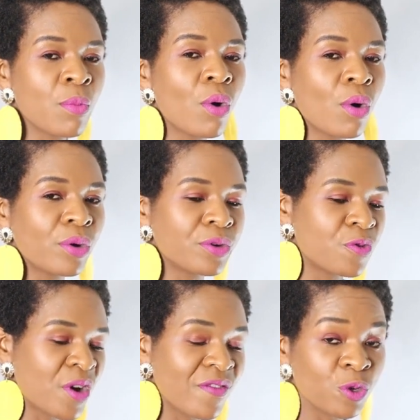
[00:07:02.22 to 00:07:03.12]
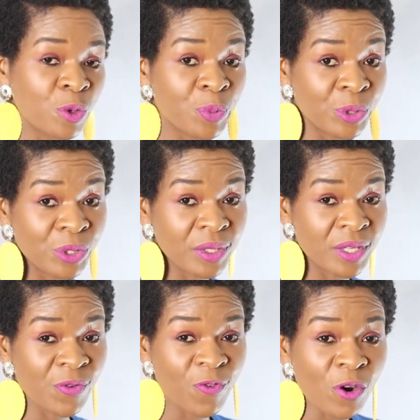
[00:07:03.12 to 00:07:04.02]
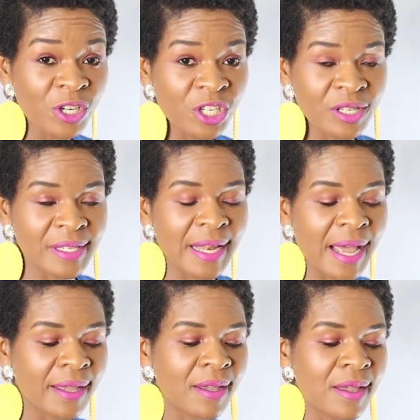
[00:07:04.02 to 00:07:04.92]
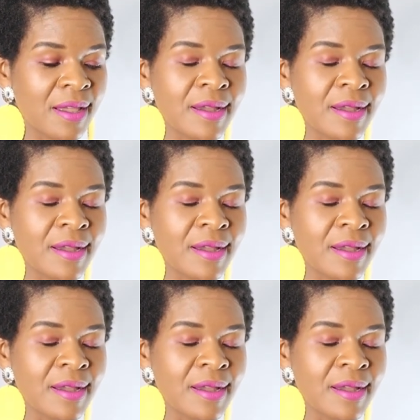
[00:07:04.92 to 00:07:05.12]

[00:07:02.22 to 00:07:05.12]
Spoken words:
more on revenue producing functions like